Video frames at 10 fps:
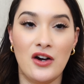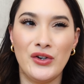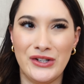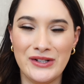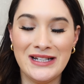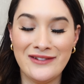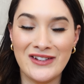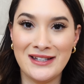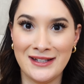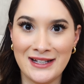oh, you didn't
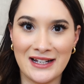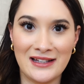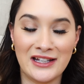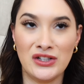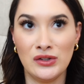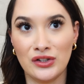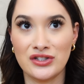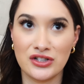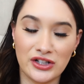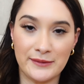even need it, like you
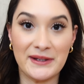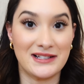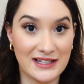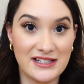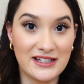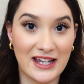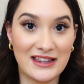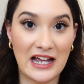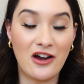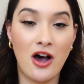looked good, because I did get
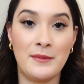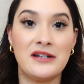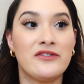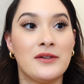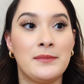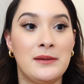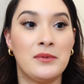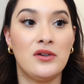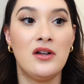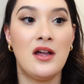that comment from
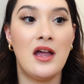people,